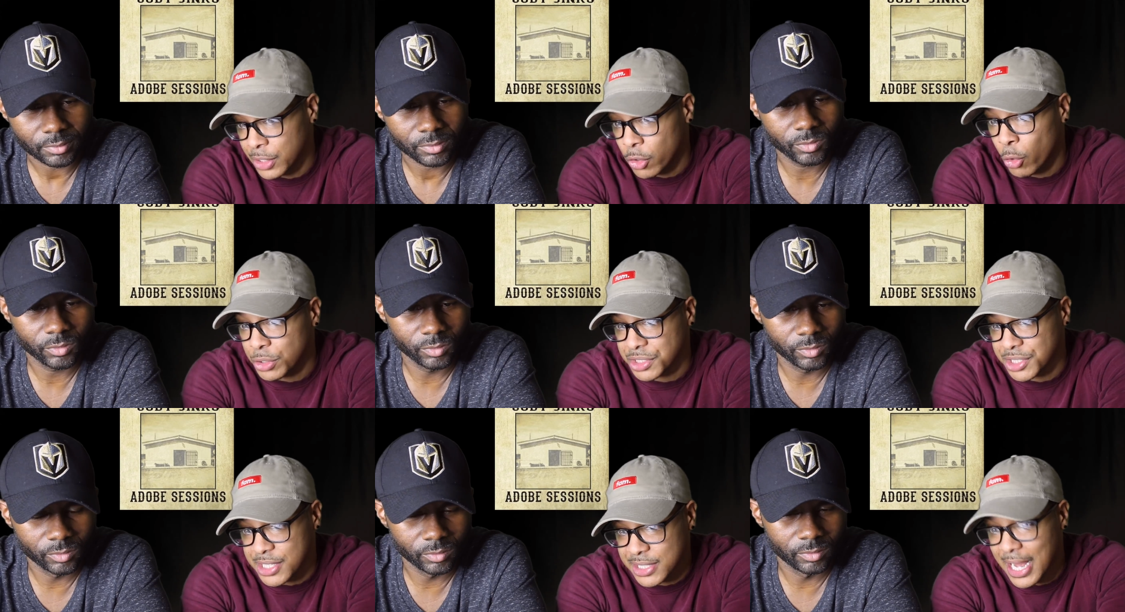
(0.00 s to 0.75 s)
Speaker 1: in the
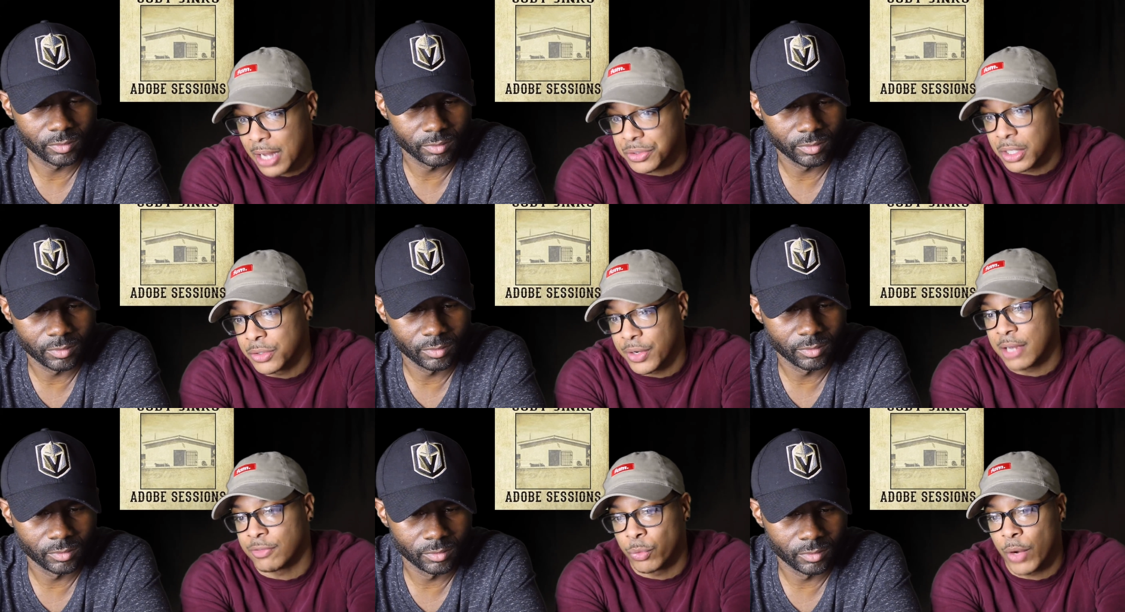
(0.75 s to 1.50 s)
chorus. It says loud
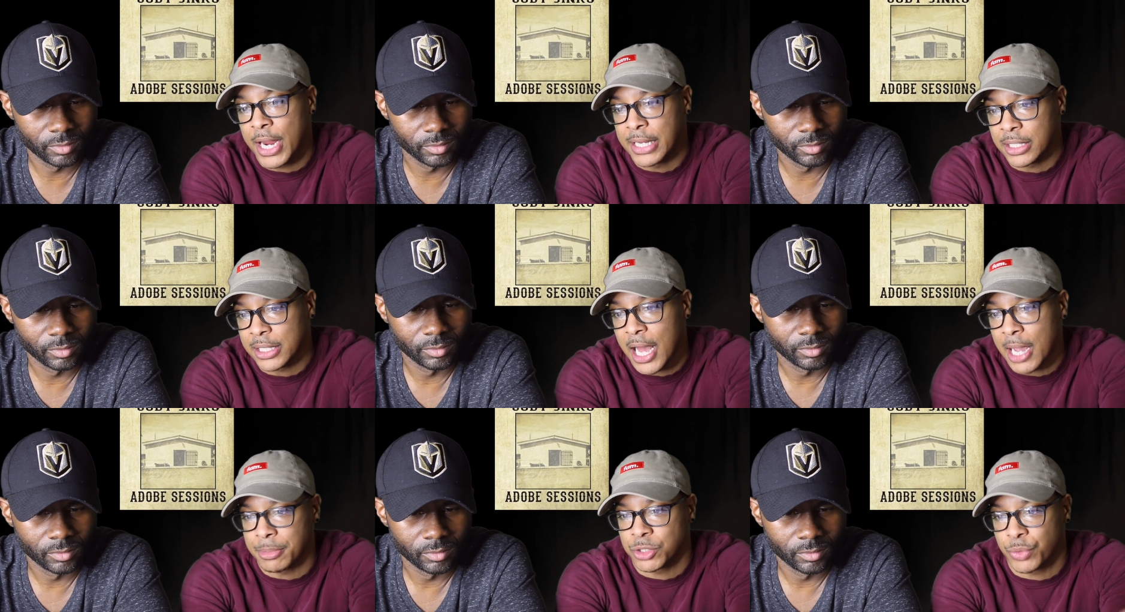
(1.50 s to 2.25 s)
thunder, heavy rain. The
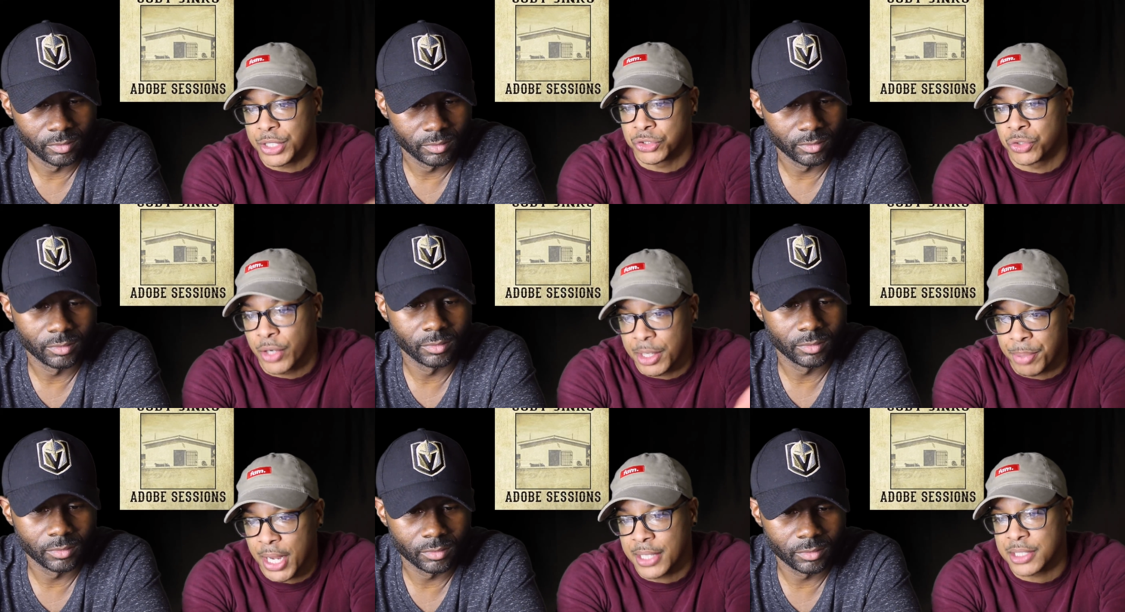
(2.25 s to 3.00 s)
line between
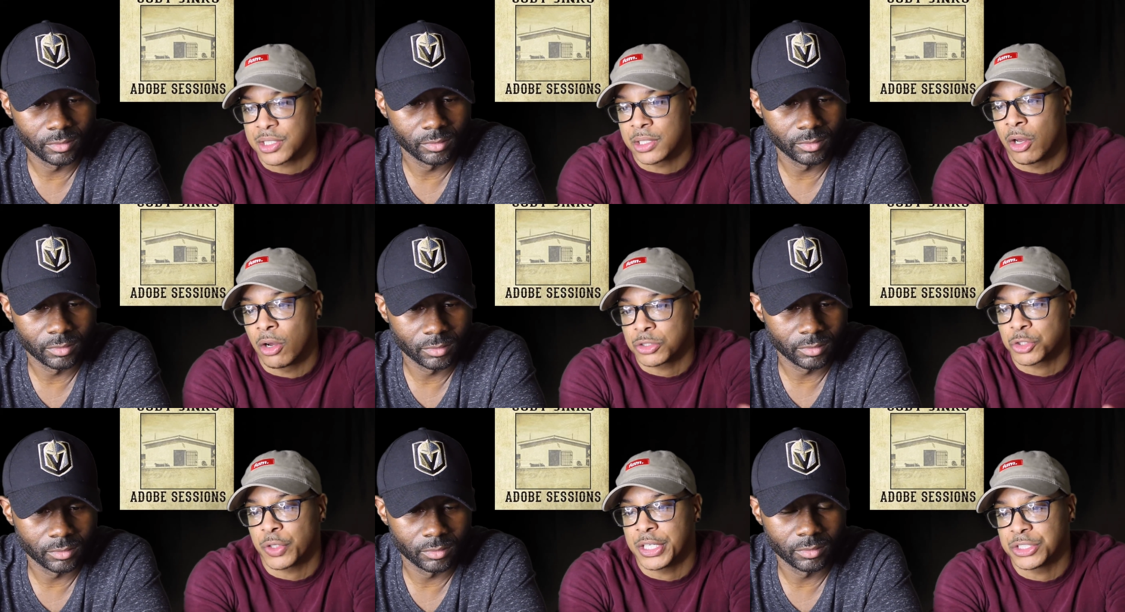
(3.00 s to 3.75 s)
joy and pain. It's a
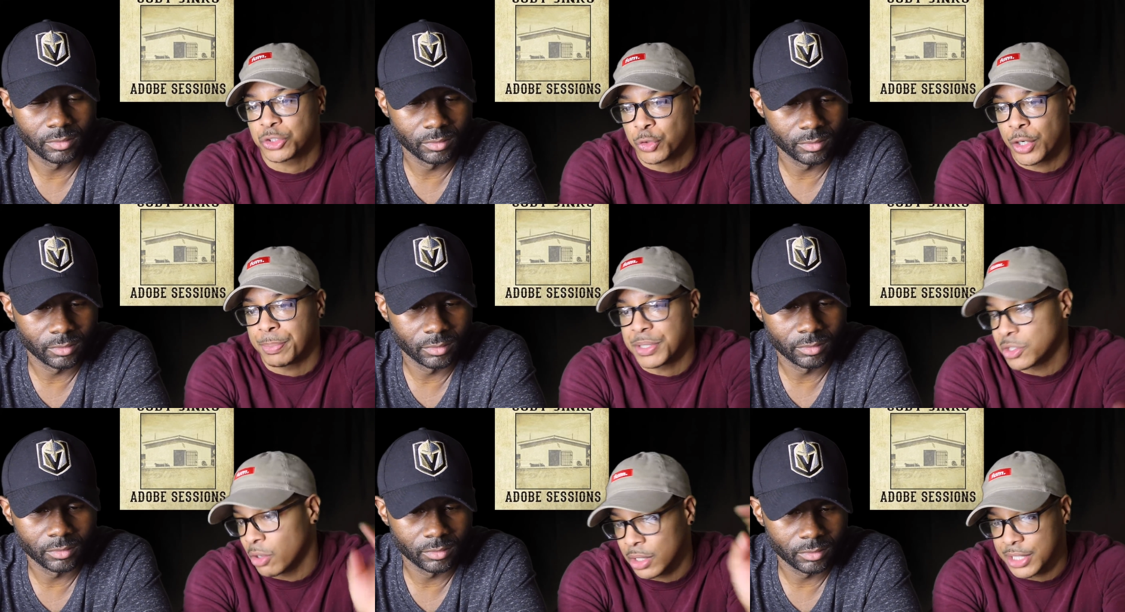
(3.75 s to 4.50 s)
long, strange
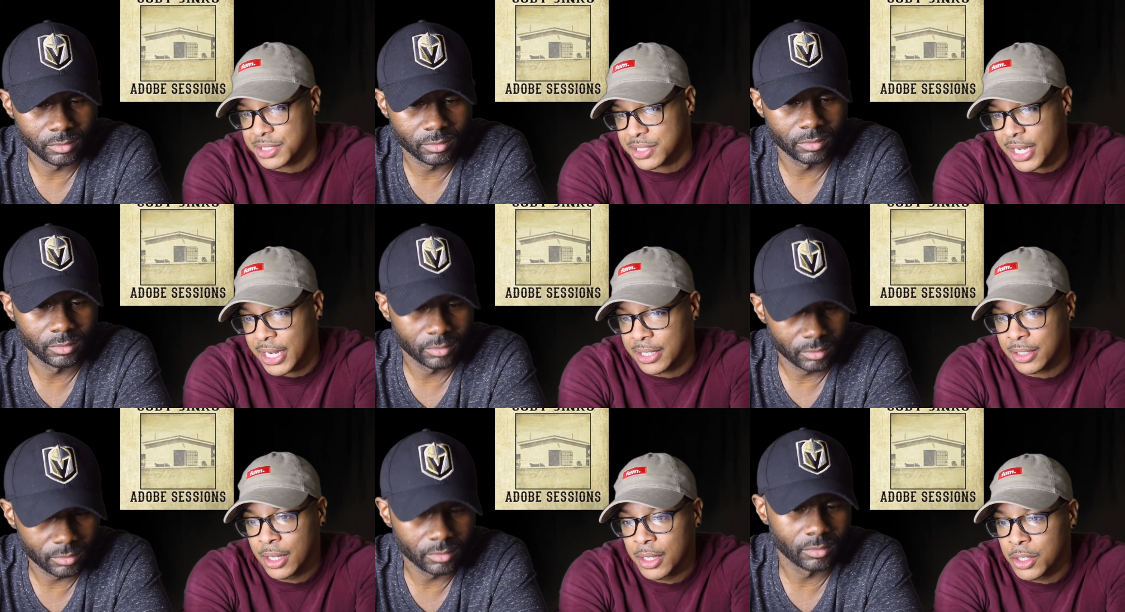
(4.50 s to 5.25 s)
trip. It's all
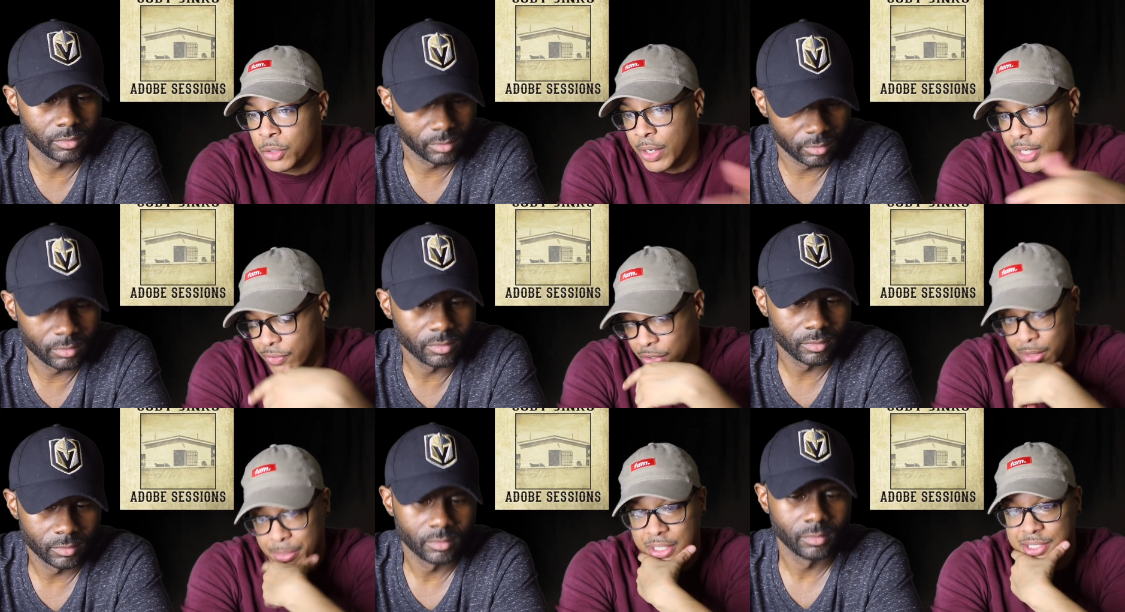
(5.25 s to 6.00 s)
insane. You ain't
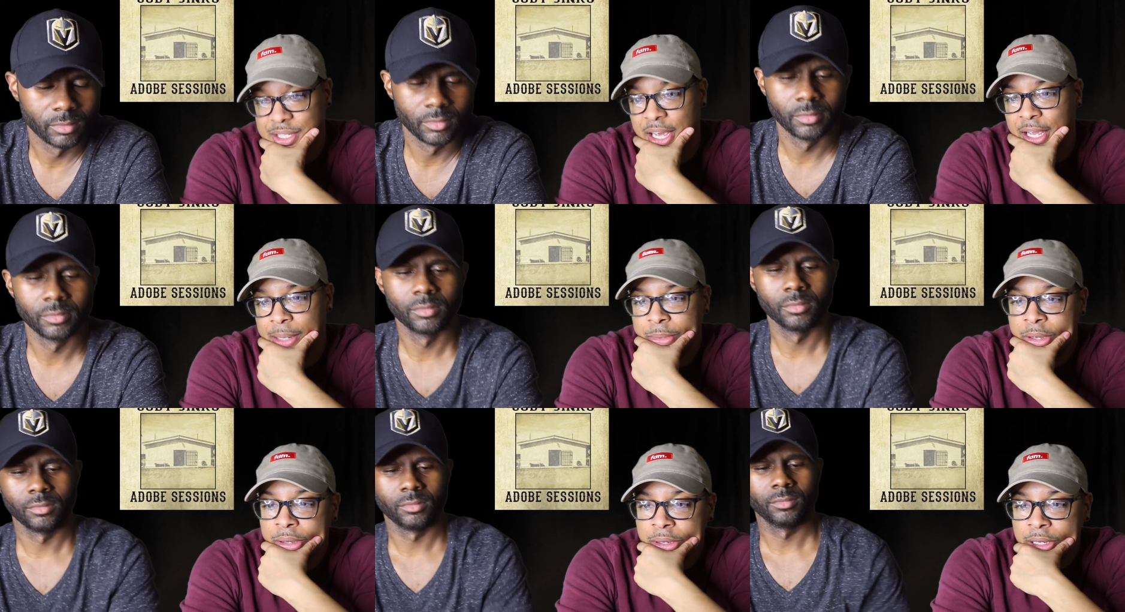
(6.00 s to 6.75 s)
ever gonna be the
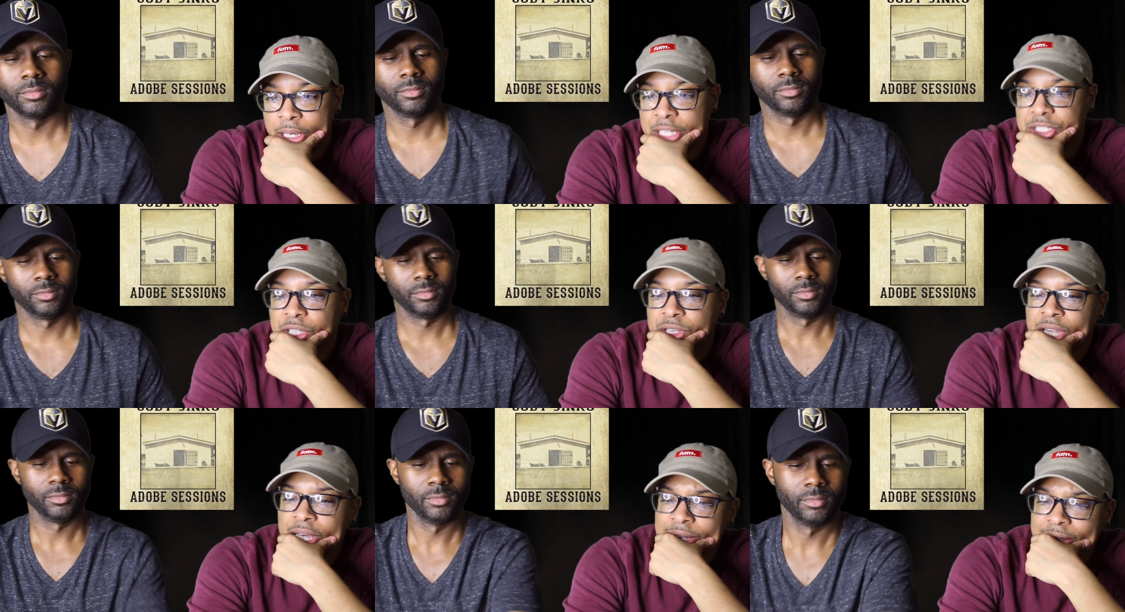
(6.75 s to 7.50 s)
same. It's
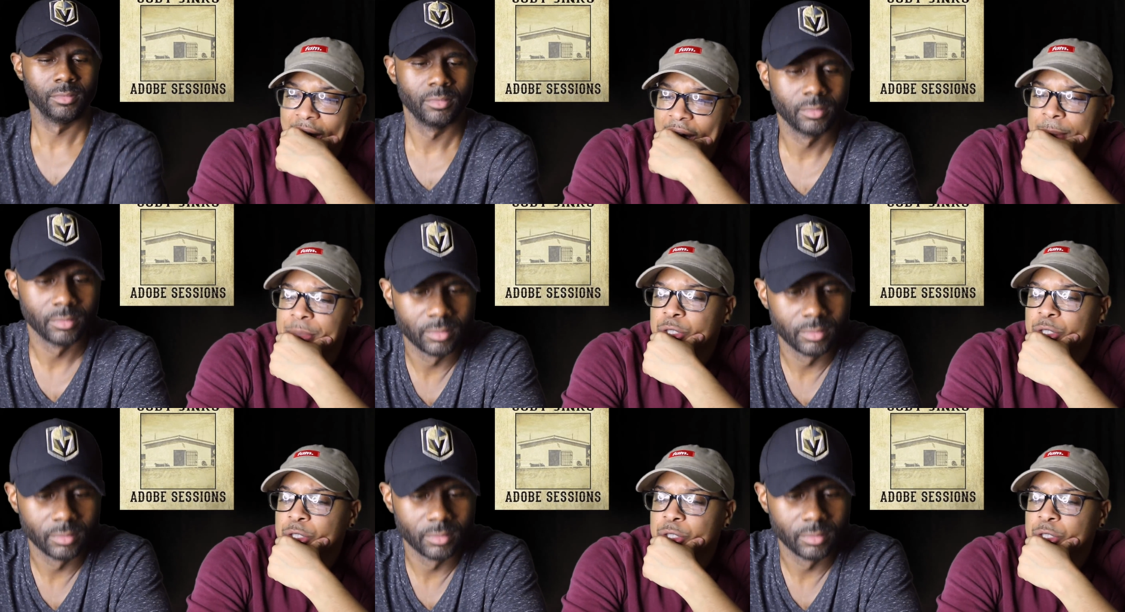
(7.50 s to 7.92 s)
a thin line